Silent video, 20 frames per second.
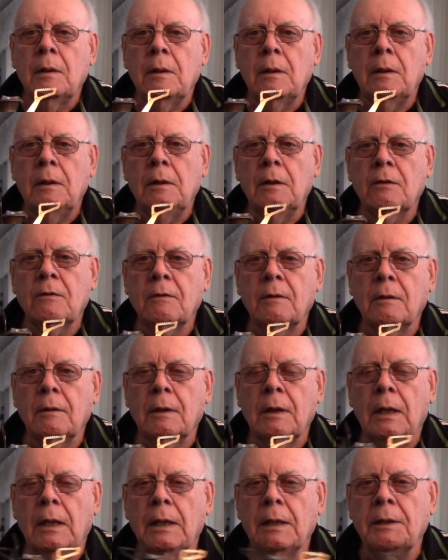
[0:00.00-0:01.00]
and this little
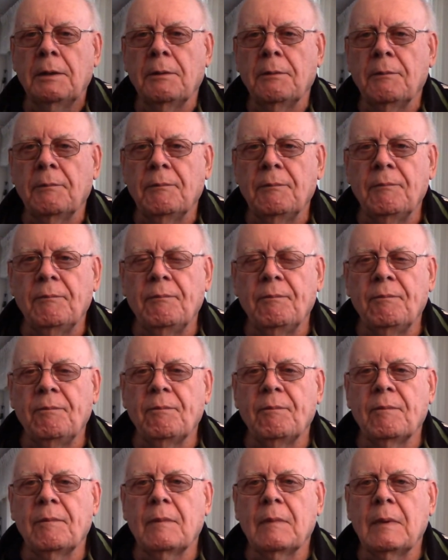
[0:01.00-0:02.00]
guy,
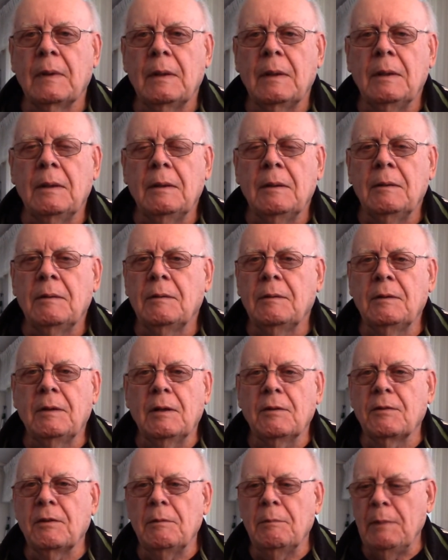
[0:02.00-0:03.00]

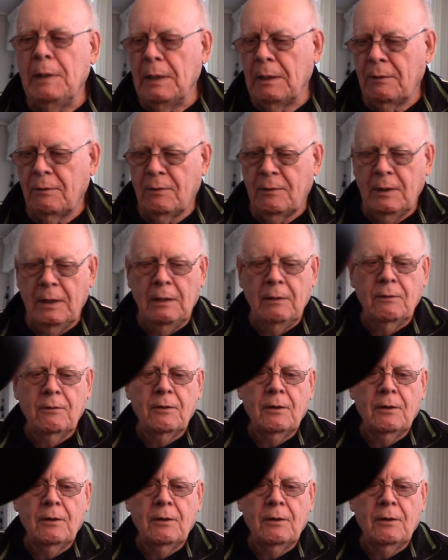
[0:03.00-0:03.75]
doesn't make sense